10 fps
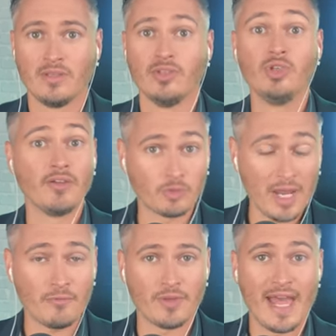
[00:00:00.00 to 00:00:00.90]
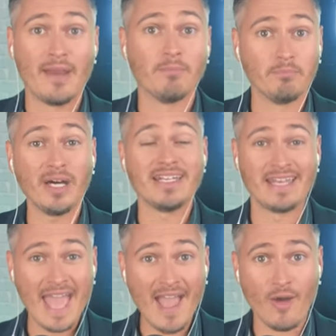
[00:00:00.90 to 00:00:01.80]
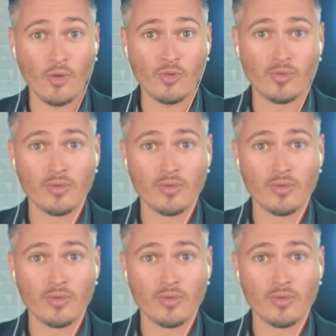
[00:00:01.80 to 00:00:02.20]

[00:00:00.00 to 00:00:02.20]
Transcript: You give credit for that. But now,